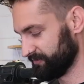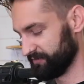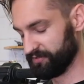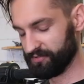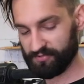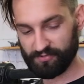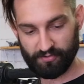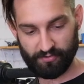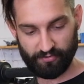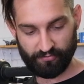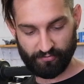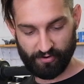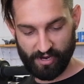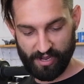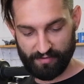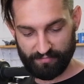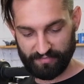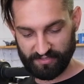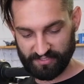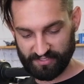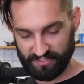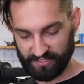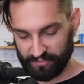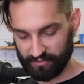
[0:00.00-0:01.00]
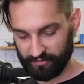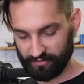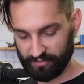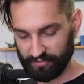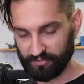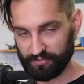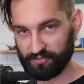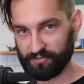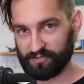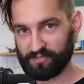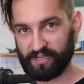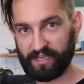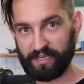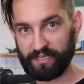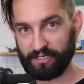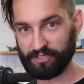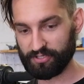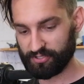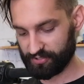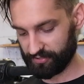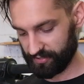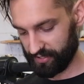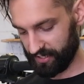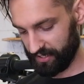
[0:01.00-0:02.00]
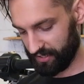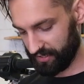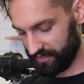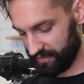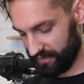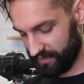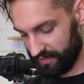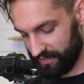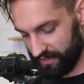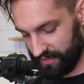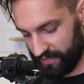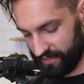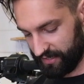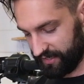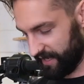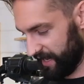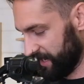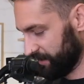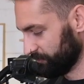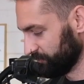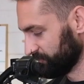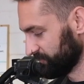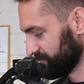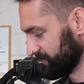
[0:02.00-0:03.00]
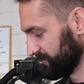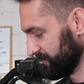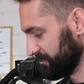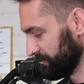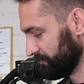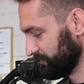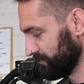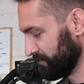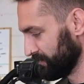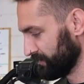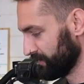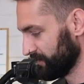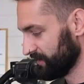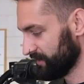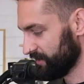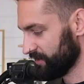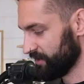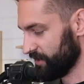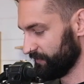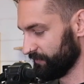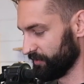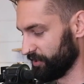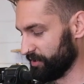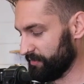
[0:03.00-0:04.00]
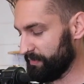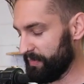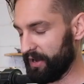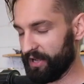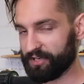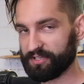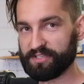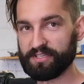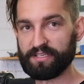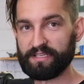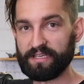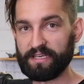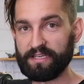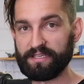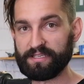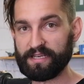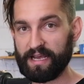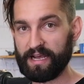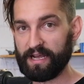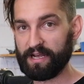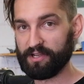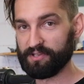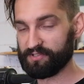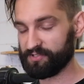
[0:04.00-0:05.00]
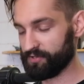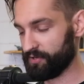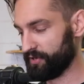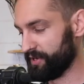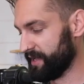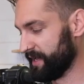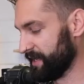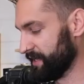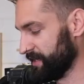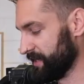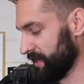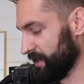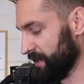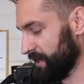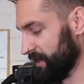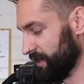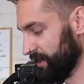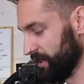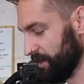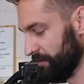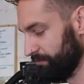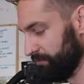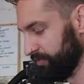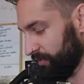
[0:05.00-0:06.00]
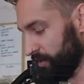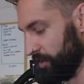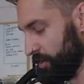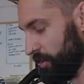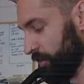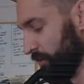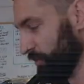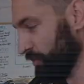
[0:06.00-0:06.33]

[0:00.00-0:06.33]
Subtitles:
use all the right materials, heat shrink, cable sleeving. I've got a bunch of details on a blog